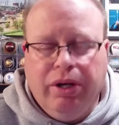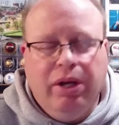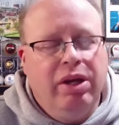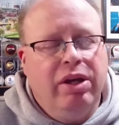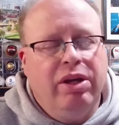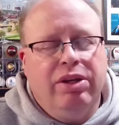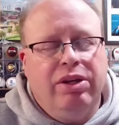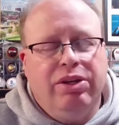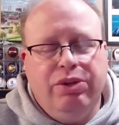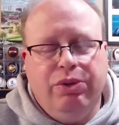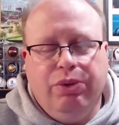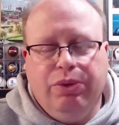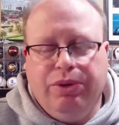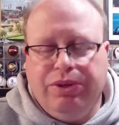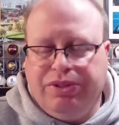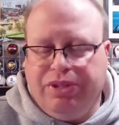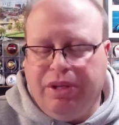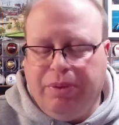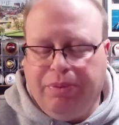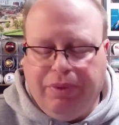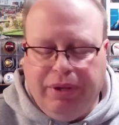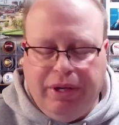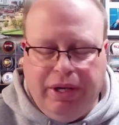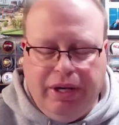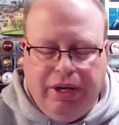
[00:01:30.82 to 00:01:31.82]
doing
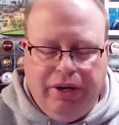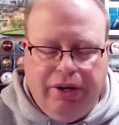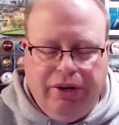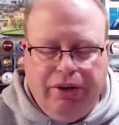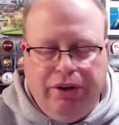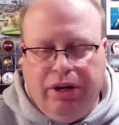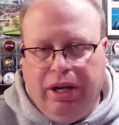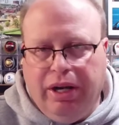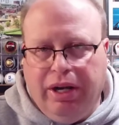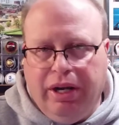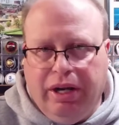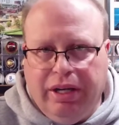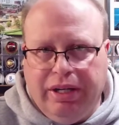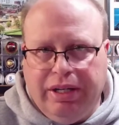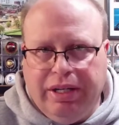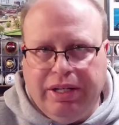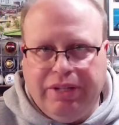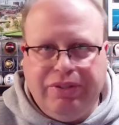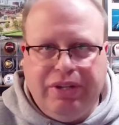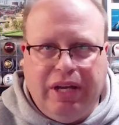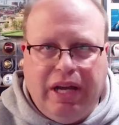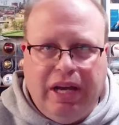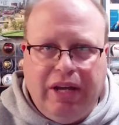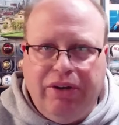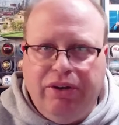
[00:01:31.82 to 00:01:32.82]
something in our
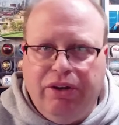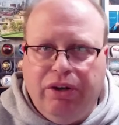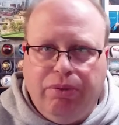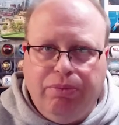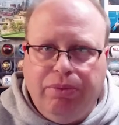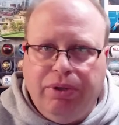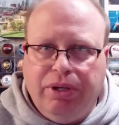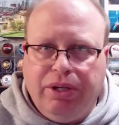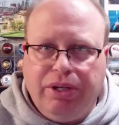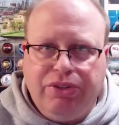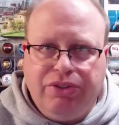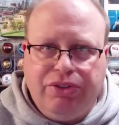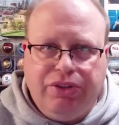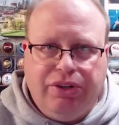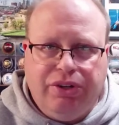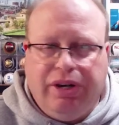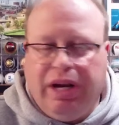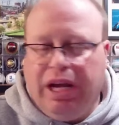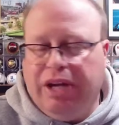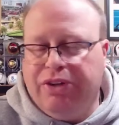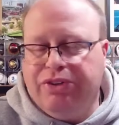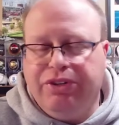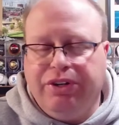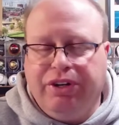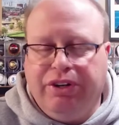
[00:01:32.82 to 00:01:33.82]
design notebooks or
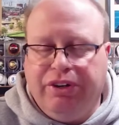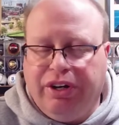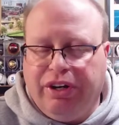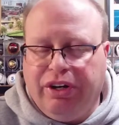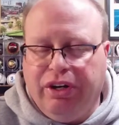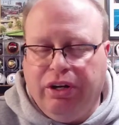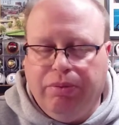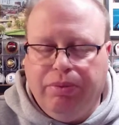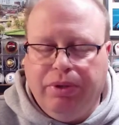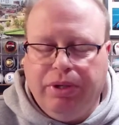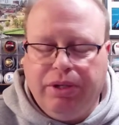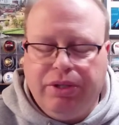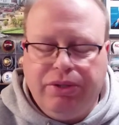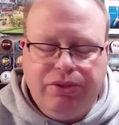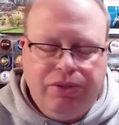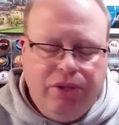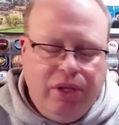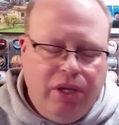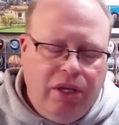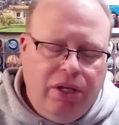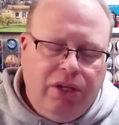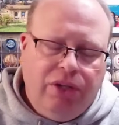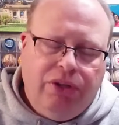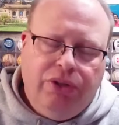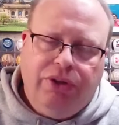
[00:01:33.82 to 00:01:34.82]
engineering notebooks.
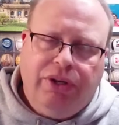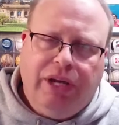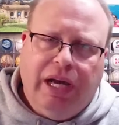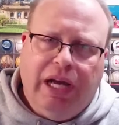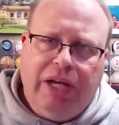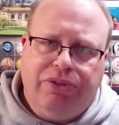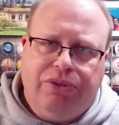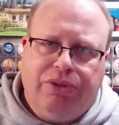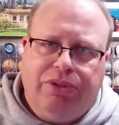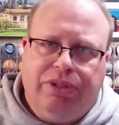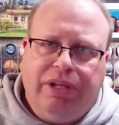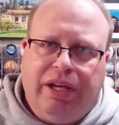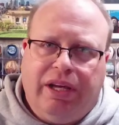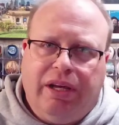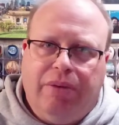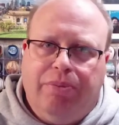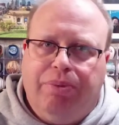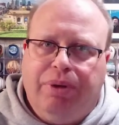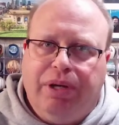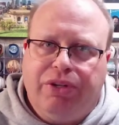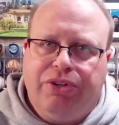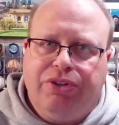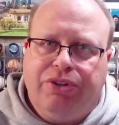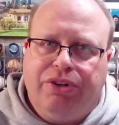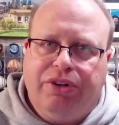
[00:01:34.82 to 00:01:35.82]
You guys will take a
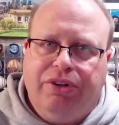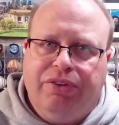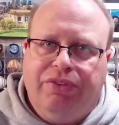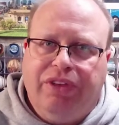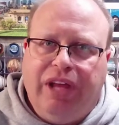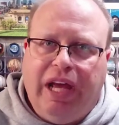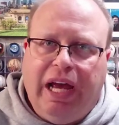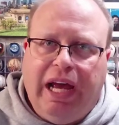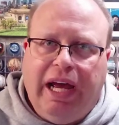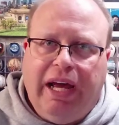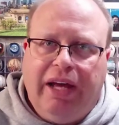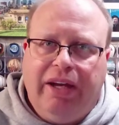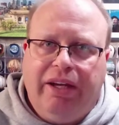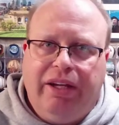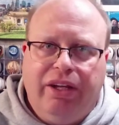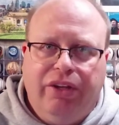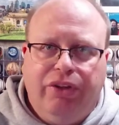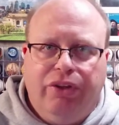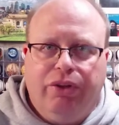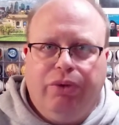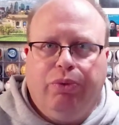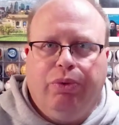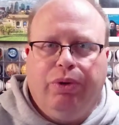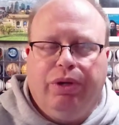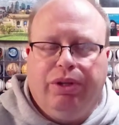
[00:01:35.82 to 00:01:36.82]
picture of that
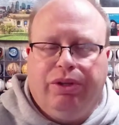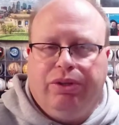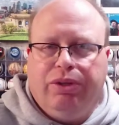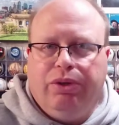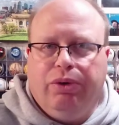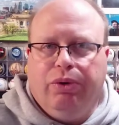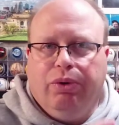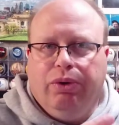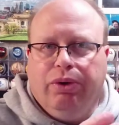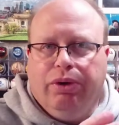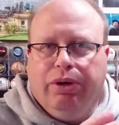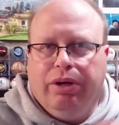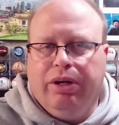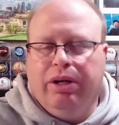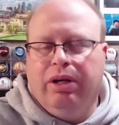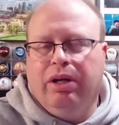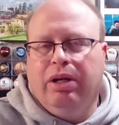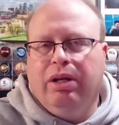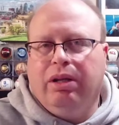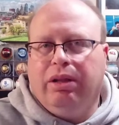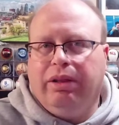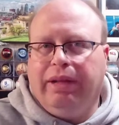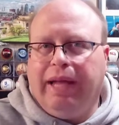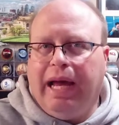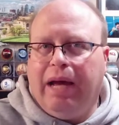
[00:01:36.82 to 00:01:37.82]
either with your
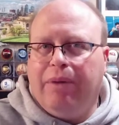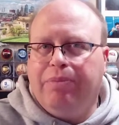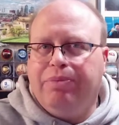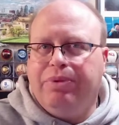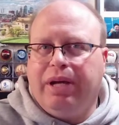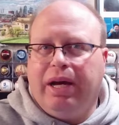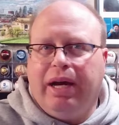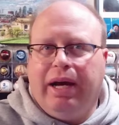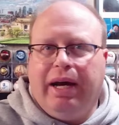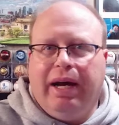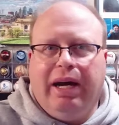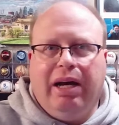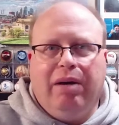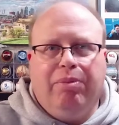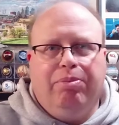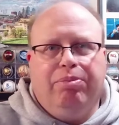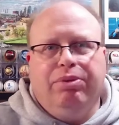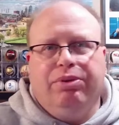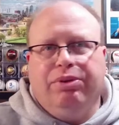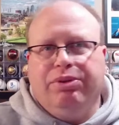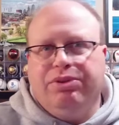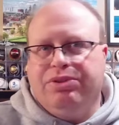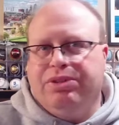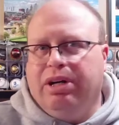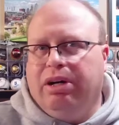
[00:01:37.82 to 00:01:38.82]
laptop
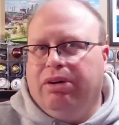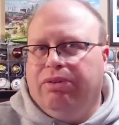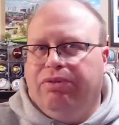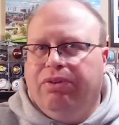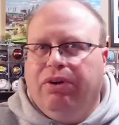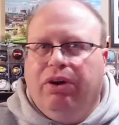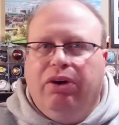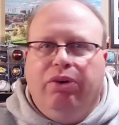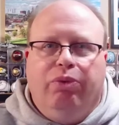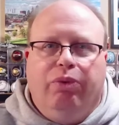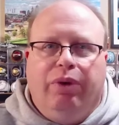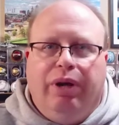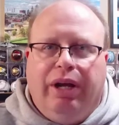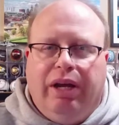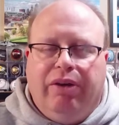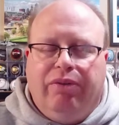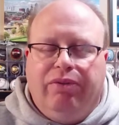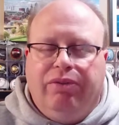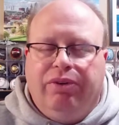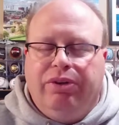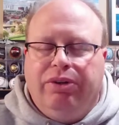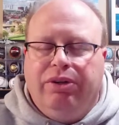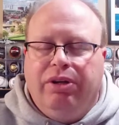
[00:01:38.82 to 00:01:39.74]
or cell phone, whatever,